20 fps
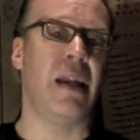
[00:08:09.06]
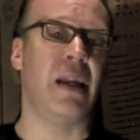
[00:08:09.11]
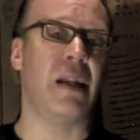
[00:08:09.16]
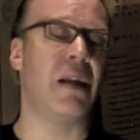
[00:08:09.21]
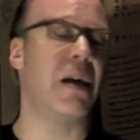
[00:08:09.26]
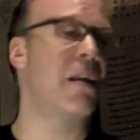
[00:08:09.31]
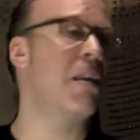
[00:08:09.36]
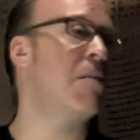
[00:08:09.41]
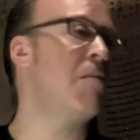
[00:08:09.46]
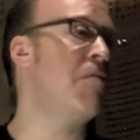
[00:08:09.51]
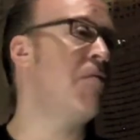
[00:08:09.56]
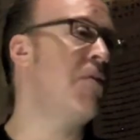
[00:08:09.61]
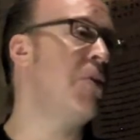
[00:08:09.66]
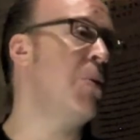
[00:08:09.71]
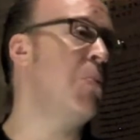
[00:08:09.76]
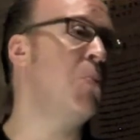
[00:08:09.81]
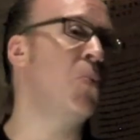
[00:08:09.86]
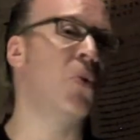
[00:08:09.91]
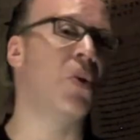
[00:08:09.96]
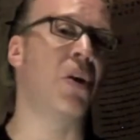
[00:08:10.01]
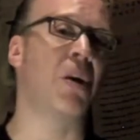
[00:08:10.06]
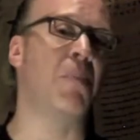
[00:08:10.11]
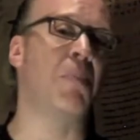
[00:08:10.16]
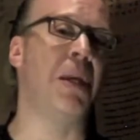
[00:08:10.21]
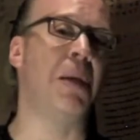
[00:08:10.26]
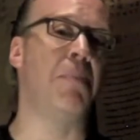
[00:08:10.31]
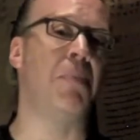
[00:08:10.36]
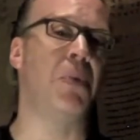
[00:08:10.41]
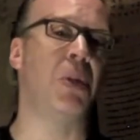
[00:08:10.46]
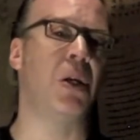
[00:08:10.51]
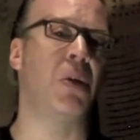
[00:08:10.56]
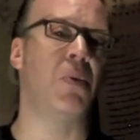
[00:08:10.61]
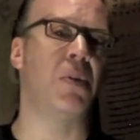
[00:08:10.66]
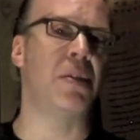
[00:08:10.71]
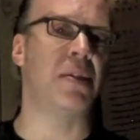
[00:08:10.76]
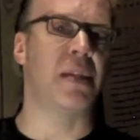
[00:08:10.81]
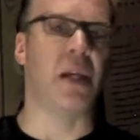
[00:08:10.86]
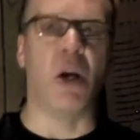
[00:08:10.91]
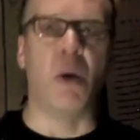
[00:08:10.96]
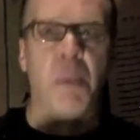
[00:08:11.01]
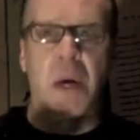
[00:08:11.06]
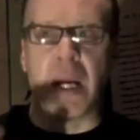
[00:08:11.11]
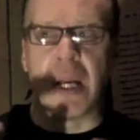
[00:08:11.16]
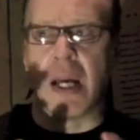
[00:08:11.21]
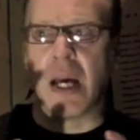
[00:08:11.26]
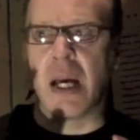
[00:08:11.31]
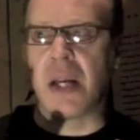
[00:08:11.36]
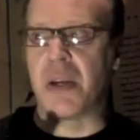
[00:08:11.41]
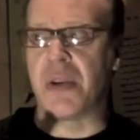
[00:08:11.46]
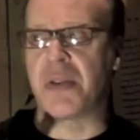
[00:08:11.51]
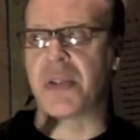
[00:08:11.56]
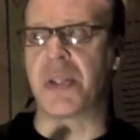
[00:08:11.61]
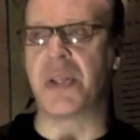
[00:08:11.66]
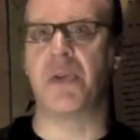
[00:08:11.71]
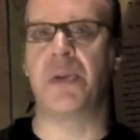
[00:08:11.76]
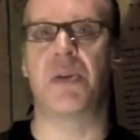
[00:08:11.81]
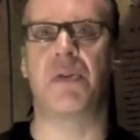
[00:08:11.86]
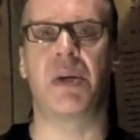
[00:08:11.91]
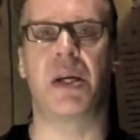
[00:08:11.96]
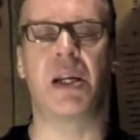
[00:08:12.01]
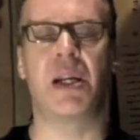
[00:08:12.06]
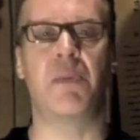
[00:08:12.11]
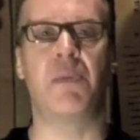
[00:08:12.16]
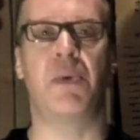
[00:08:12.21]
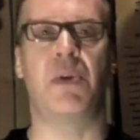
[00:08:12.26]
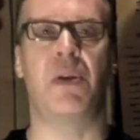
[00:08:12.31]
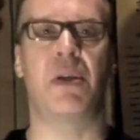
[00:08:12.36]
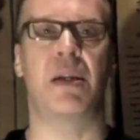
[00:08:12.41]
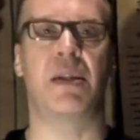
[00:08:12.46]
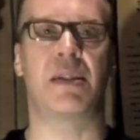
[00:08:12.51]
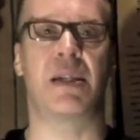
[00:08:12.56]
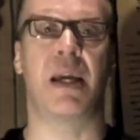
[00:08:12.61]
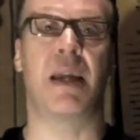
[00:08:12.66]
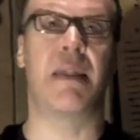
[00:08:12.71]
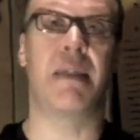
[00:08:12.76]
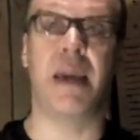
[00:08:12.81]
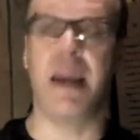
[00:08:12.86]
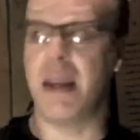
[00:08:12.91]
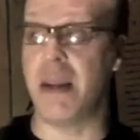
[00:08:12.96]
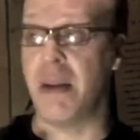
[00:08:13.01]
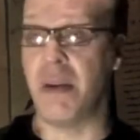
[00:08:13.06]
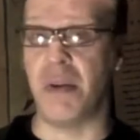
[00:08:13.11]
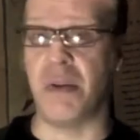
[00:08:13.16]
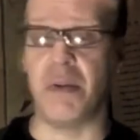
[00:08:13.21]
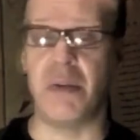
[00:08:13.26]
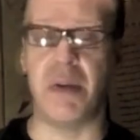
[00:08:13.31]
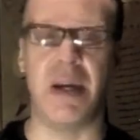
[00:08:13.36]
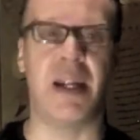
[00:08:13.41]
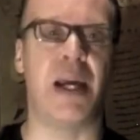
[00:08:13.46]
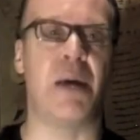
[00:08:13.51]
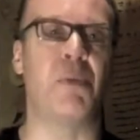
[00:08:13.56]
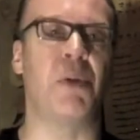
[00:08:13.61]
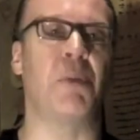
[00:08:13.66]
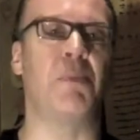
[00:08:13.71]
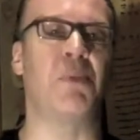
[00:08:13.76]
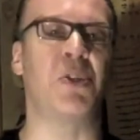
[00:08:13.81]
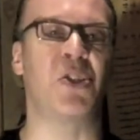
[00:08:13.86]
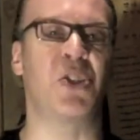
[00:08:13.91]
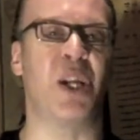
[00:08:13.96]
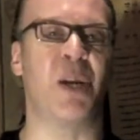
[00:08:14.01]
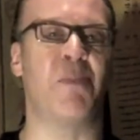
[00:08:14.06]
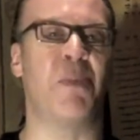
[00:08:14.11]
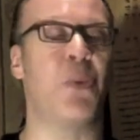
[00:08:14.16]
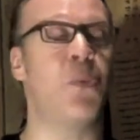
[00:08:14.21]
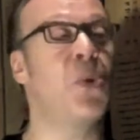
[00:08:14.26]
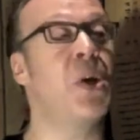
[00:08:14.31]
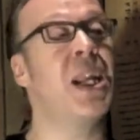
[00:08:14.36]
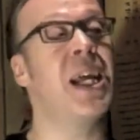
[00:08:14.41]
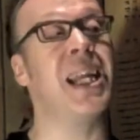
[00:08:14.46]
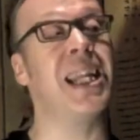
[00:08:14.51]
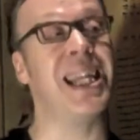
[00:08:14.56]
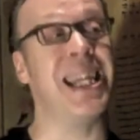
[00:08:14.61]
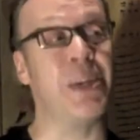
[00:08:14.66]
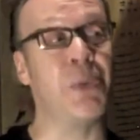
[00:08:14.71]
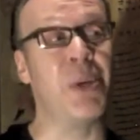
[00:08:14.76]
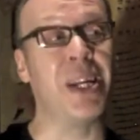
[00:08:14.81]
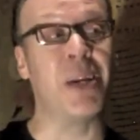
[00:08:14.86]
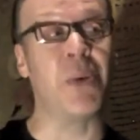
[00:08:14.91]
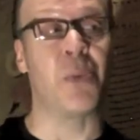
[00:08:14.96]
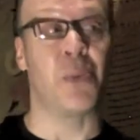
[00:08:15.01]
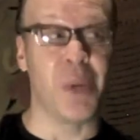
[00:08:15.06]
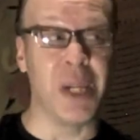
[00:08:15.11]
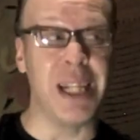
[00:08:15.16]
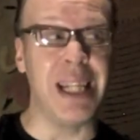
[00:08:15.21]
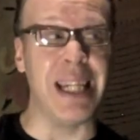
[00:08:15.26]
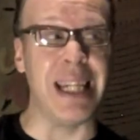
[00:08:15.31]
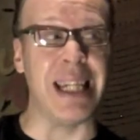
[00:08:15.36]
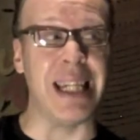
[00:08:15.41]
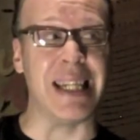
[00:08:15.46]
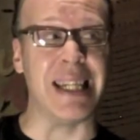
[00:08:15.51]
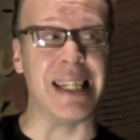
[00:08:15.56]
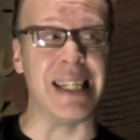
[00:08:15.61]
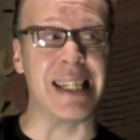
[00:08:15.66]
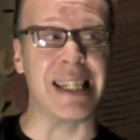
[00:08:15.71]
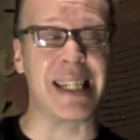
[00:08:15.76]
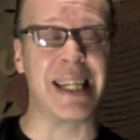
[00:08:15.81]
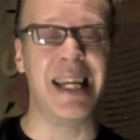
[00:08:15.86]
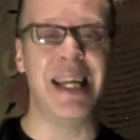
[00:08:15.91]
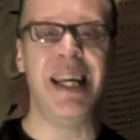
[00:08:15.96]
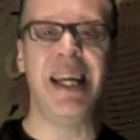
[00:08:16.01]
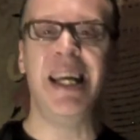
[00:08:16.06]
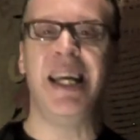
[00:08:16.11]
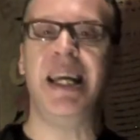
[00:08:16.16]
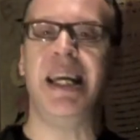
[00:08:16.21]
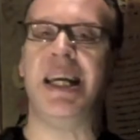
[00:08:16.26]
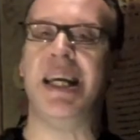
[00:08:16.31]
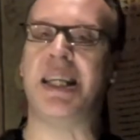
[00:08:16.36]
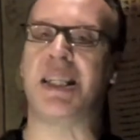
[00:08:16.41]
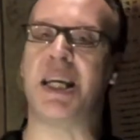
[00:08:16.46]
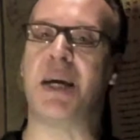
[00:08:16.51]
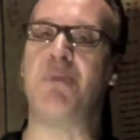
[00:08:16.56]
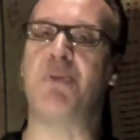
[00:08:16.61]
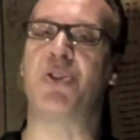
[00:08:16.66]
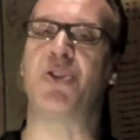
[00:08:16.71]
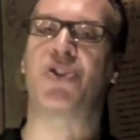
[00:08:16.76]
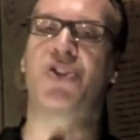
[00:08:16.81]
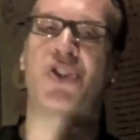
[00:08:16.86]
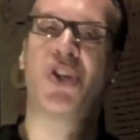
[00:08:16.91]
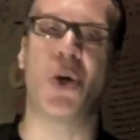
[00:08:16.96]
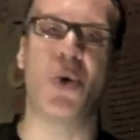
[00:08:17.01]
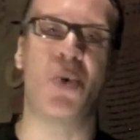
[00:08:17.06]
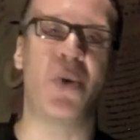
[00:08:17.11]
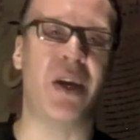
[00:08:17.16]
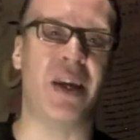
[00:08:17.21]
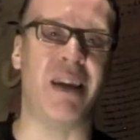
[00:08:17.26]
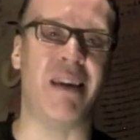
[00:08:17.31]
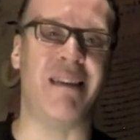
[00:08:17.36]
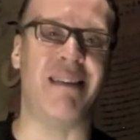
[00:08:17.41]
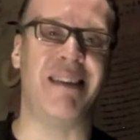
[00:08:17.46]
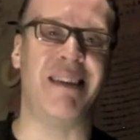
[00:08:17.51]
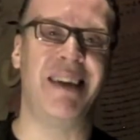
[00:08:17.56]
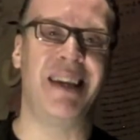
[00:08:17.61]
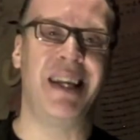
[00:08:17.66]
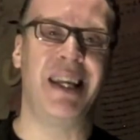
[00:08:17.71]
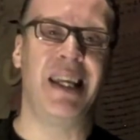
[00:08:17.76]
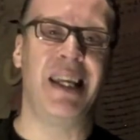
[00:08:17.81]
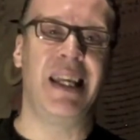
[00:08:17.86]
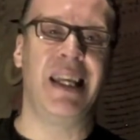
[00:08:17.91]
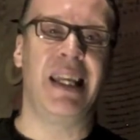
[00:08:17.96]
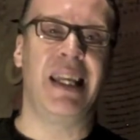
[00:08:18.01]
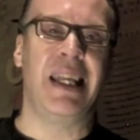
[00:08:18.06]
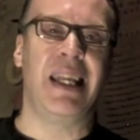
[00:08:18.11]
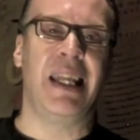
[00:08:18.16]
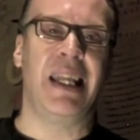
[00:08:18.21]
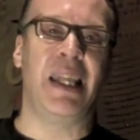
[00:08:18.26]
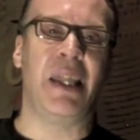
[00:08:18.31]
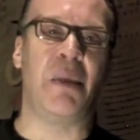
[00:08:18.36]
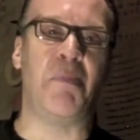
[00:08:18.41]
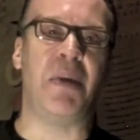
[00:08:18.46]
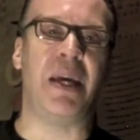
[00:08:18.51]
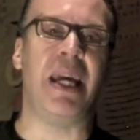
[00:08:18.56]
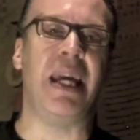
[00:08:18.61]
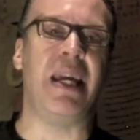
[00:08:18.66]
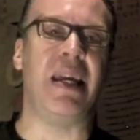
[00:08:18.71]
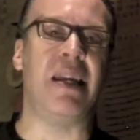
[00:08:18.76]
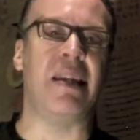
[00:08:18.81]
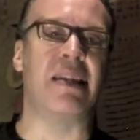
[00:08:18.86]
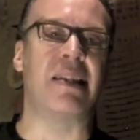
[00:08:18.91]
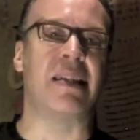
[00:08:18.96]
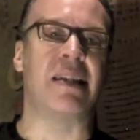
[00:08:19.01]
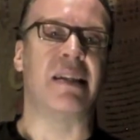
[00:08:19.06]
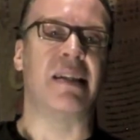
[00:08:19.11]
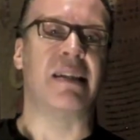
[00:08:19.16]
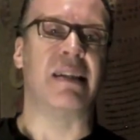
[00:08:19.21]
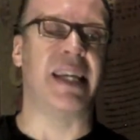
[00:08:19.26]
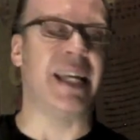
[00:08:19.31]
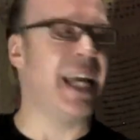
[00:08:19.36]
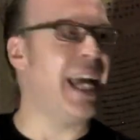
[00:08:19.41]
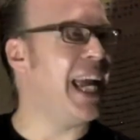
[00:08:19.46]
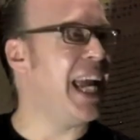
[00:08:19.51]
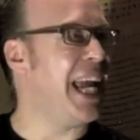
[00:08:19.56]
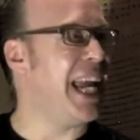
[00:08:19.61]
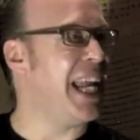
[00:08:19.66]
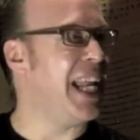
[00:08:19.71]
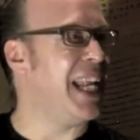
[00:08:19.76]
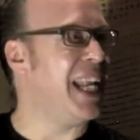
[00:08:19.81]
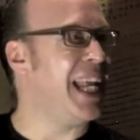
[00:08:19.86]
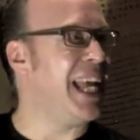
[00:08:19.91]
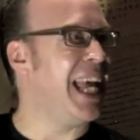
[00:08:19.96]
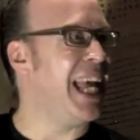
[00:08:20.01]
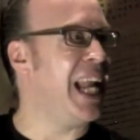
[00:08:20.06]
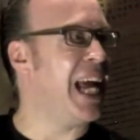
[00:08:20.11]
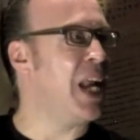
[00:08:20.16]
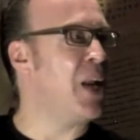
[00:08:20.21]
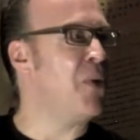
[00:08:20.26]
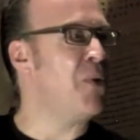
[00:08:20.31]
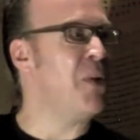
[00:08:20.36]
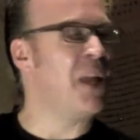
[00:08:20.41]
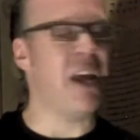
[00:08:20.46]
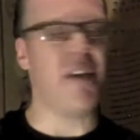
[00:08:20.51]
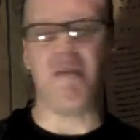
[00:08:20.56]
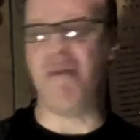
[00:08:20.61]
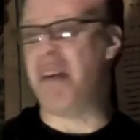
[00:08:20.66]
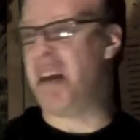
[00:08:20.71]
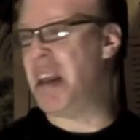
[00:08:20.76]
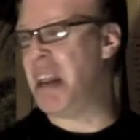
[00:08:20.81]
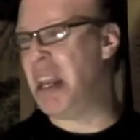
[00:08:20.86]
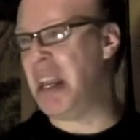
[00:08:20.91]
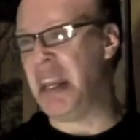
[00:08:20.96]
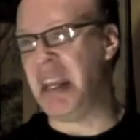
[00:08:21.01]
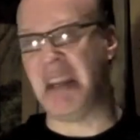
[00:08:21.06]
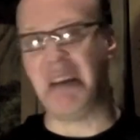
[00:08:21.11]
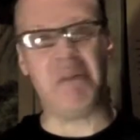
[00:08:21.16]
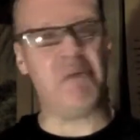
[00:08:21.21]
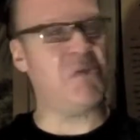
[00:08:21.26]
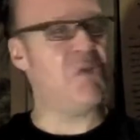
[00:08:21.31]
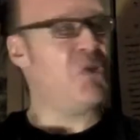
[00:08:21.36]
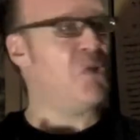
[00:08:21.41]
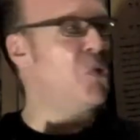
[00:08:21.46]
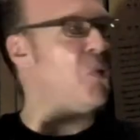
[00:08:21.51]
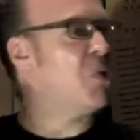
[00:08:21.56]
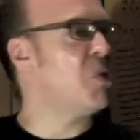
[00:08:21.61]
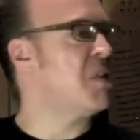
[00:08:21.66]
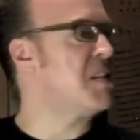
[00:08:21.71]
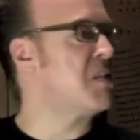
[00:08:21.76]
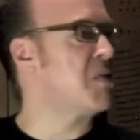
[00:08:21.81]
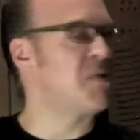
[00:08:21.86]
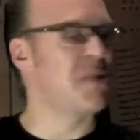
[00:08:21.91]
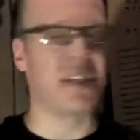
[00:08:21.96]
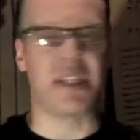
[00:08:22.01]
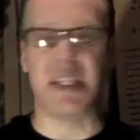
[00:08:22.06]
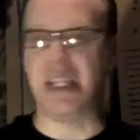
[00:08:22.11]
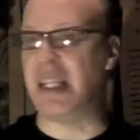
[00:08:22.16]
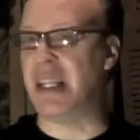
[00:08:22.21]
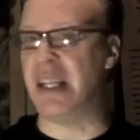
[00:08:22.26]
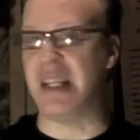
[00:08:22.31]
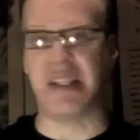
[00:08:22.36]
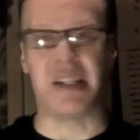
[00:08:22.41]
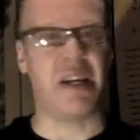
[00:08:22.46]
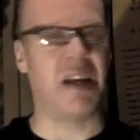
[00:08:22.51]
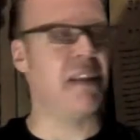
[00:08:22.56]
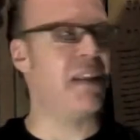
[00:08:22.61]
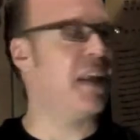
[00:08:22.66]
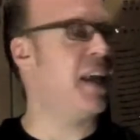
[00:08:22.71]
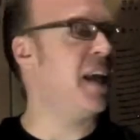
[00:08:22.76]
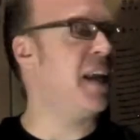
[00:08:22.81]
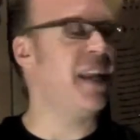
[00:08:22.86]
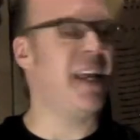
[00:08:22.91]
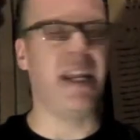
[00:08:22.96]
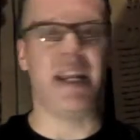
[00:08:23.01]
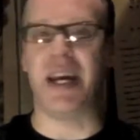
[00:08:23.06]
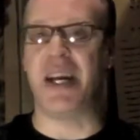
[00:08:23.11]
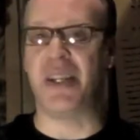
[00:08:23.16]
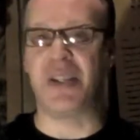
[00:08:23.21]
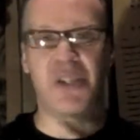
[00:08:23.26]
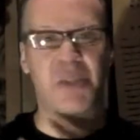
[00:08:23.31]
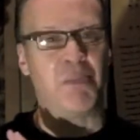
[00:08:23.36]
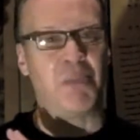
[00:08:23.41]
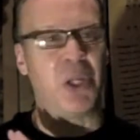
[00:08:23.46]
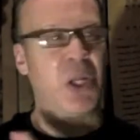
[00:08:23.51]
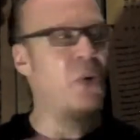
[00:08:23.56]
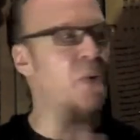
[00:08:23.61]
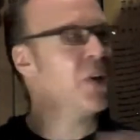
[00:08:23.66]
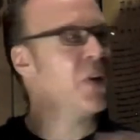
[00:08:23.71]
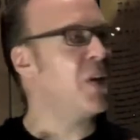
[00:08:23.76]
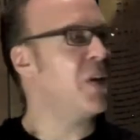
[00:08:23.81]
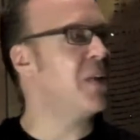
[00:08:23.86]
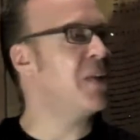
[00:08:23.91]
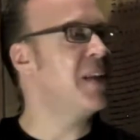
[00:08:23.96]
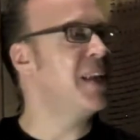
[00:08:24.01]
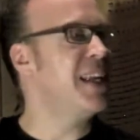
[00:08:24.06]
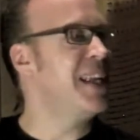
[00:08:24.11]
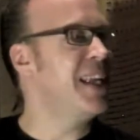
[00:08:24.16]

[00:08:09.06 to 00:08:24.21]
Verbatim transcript: and a lot of the film work, people always say, "Oh my God, you're so incredible," and it's like, "Thank you," and I really appreciate it. But what I it, what it really is, is I'm just showing the pain to gain, and I don't have any doors or ceilings on that, and I just blow well, it all.